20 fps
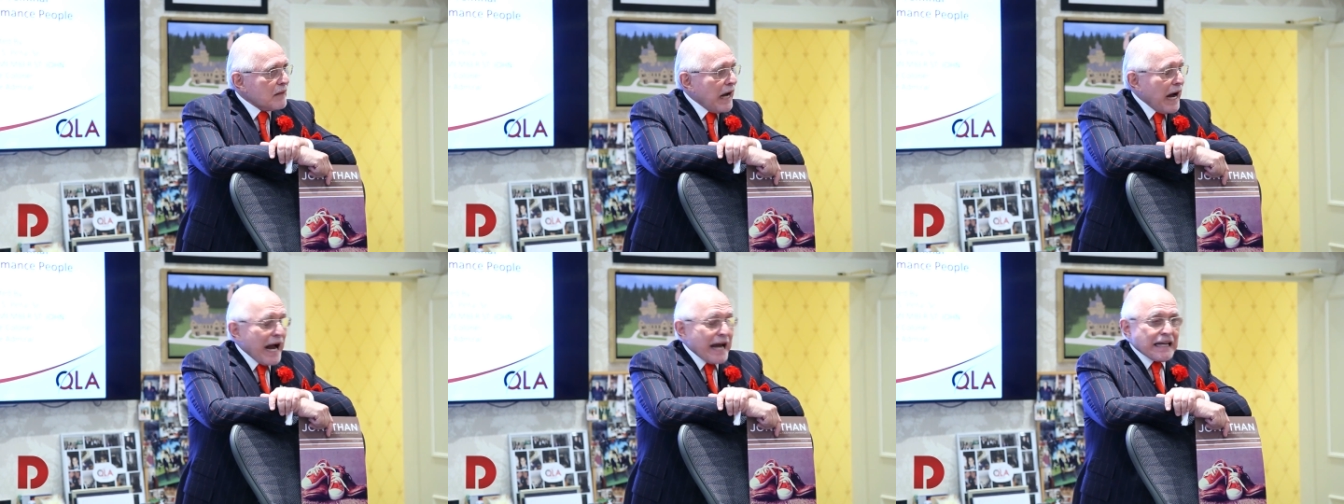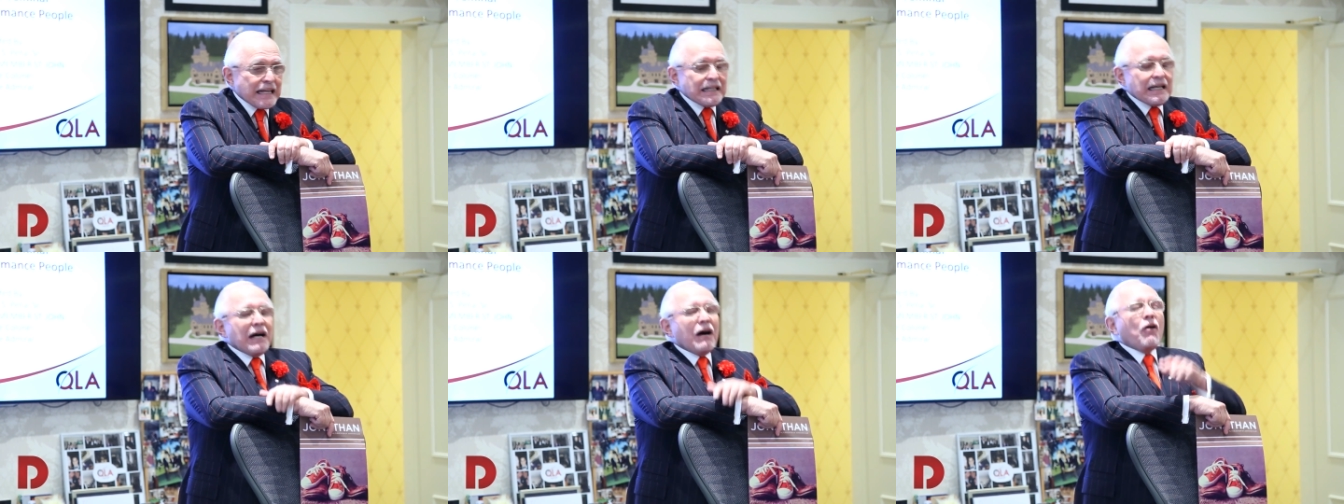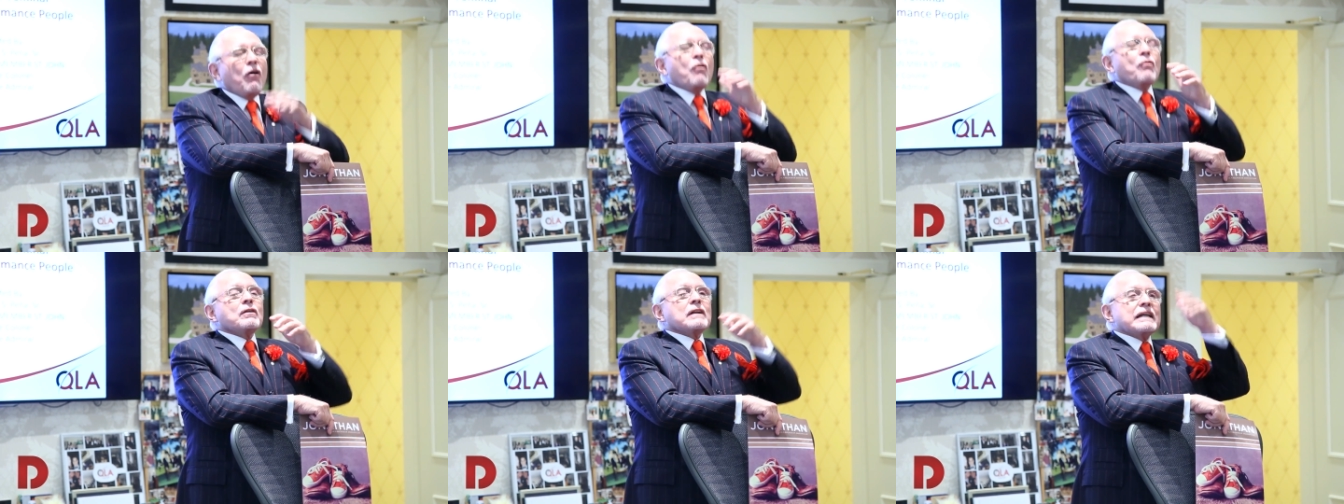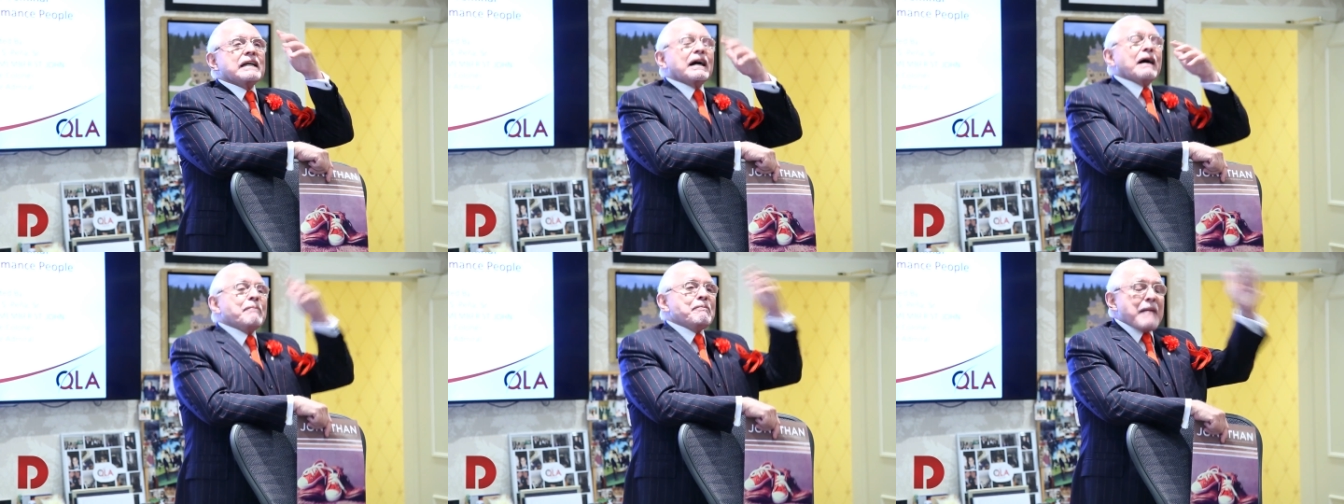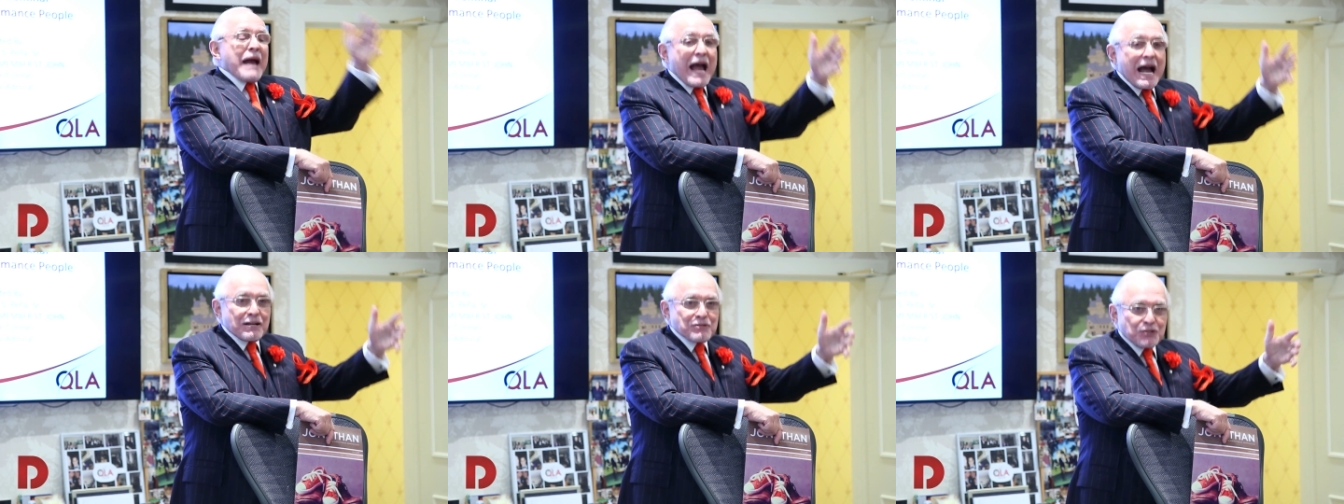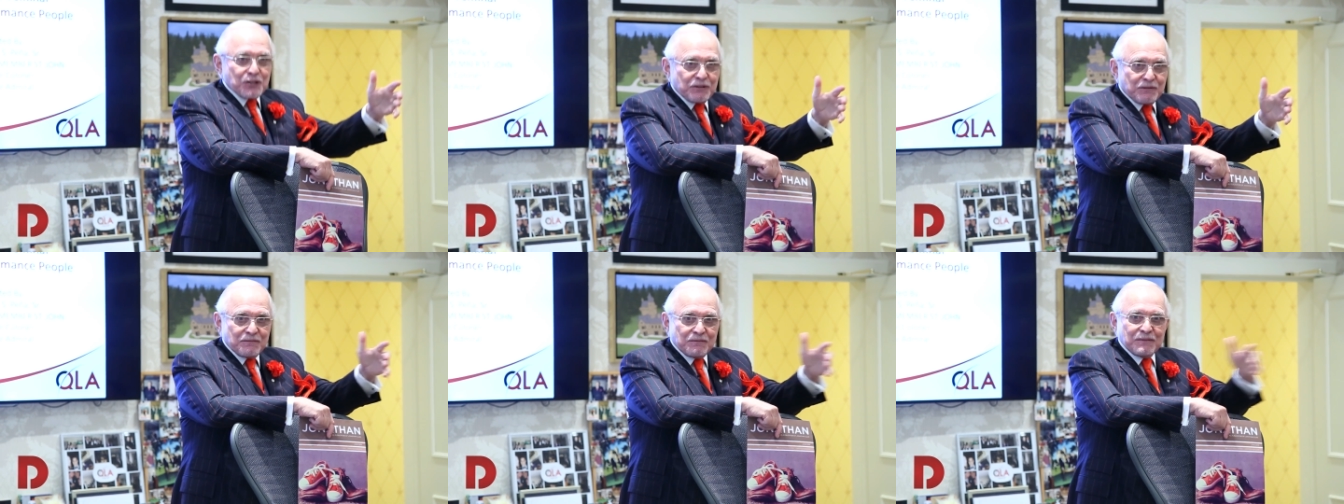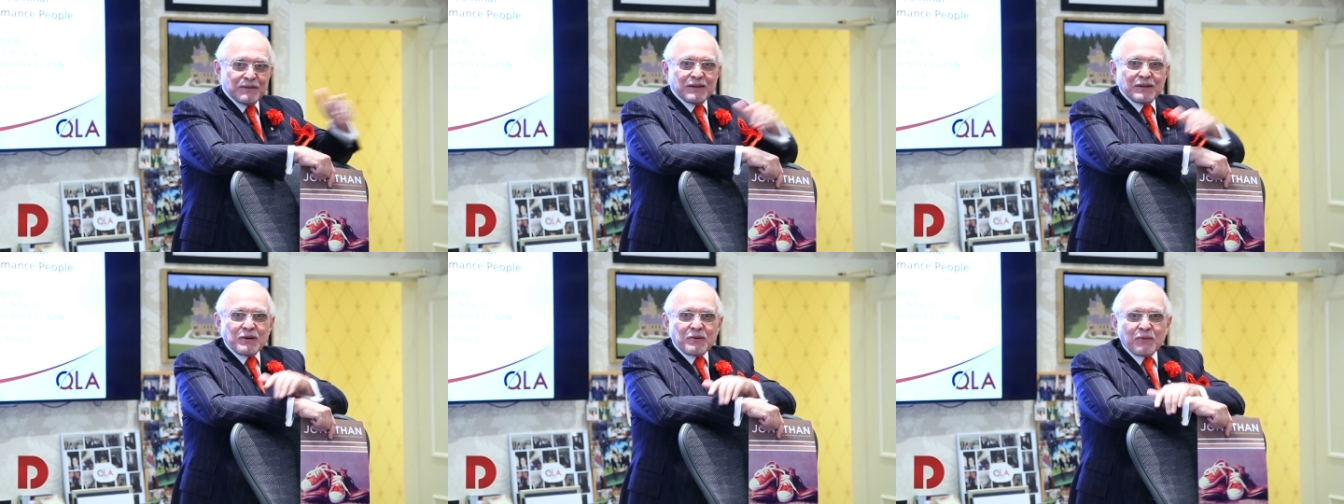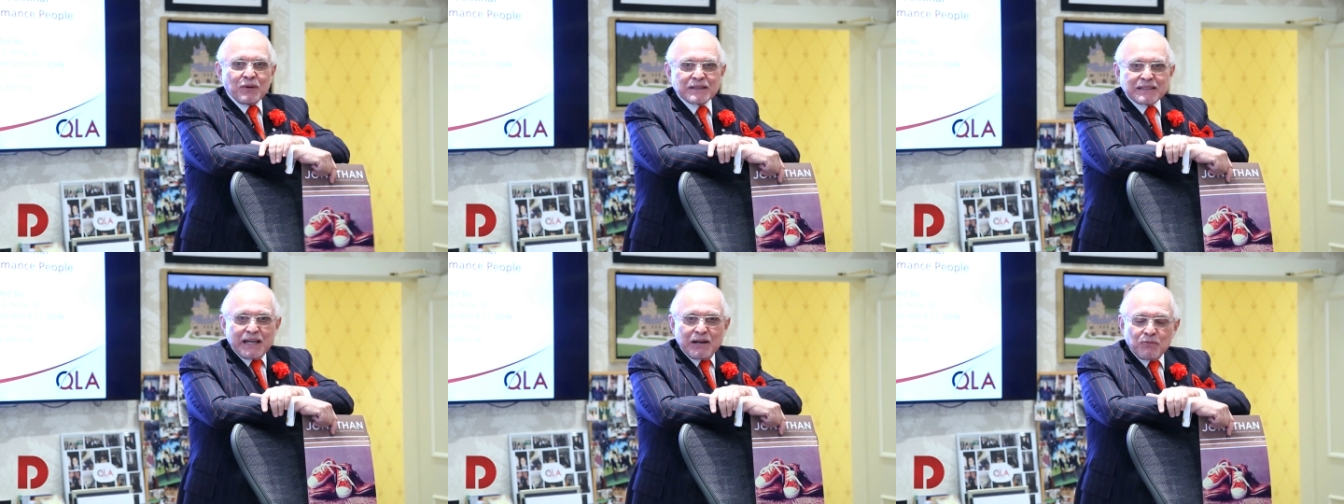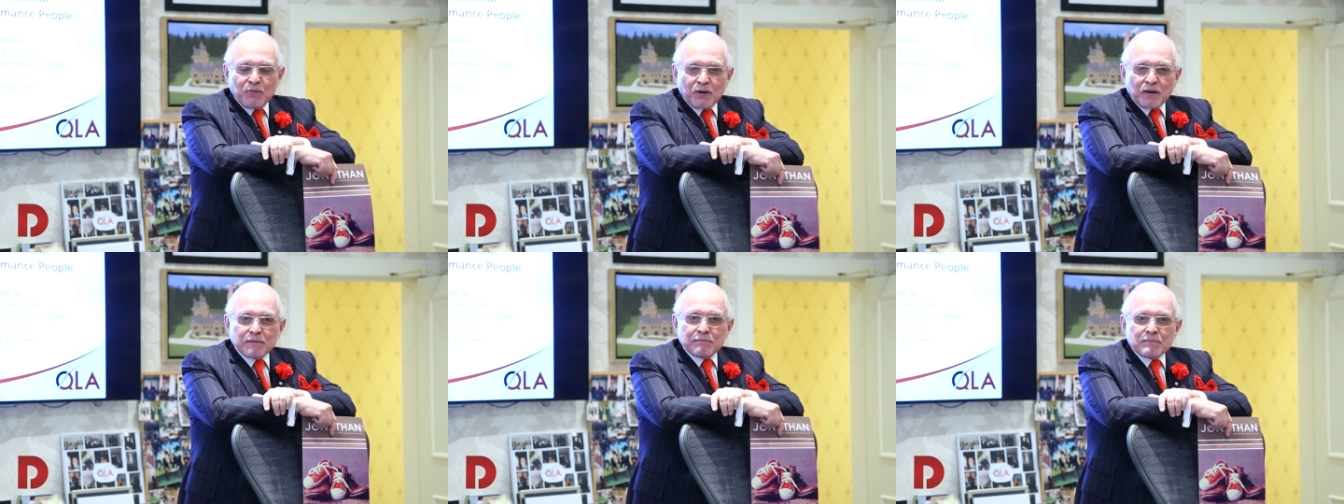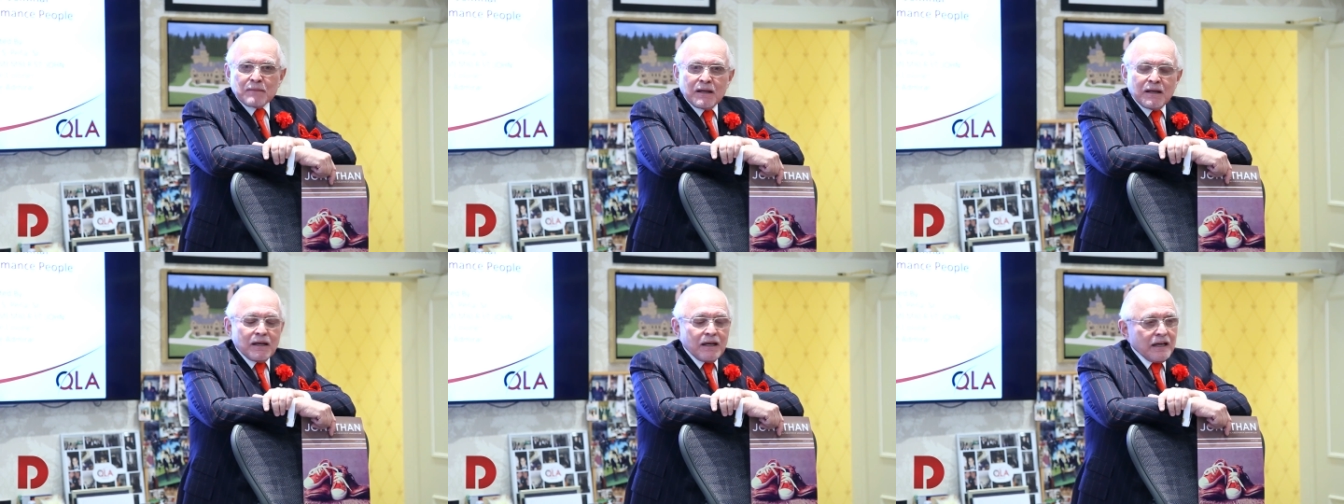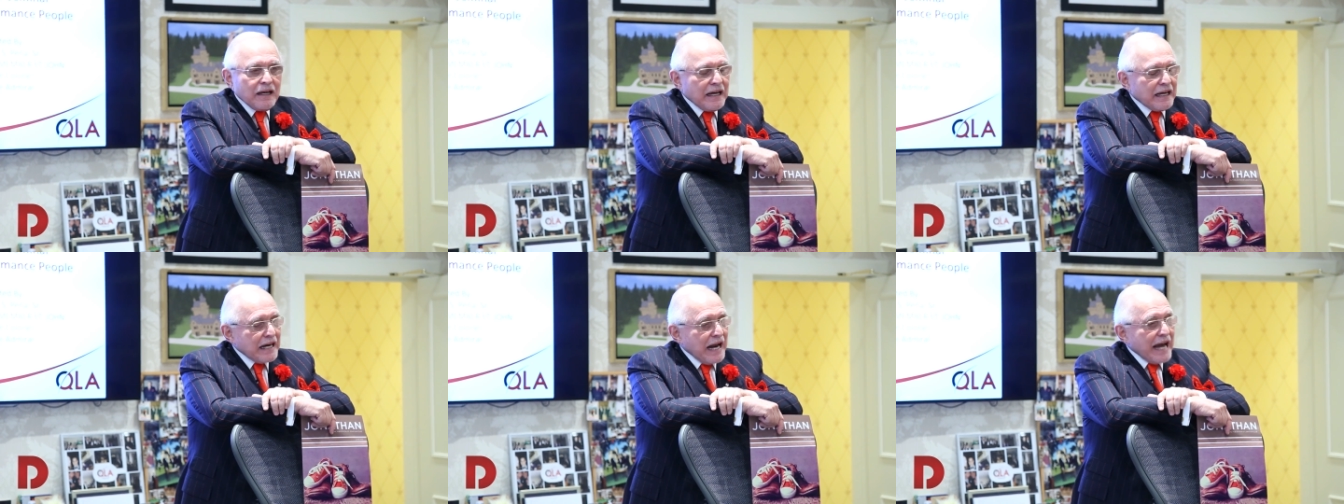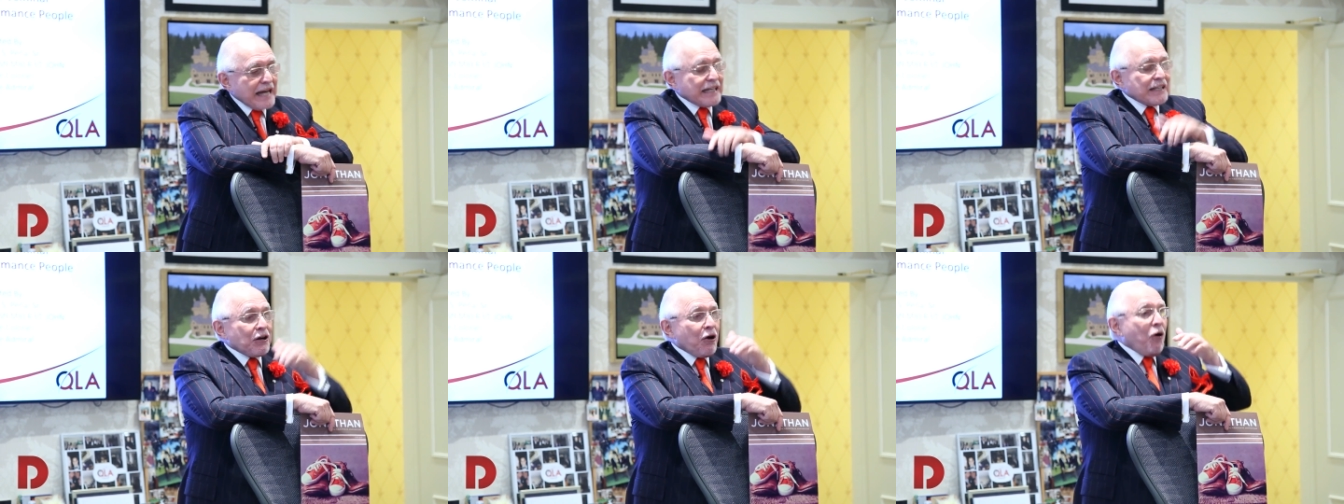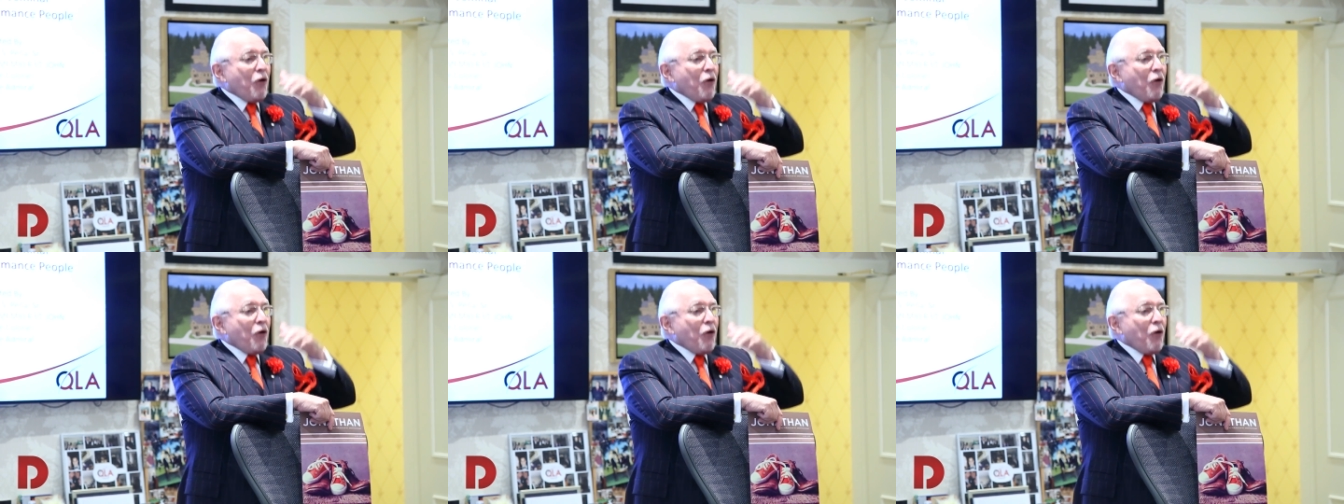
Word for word: I can only imagine what they were. And I can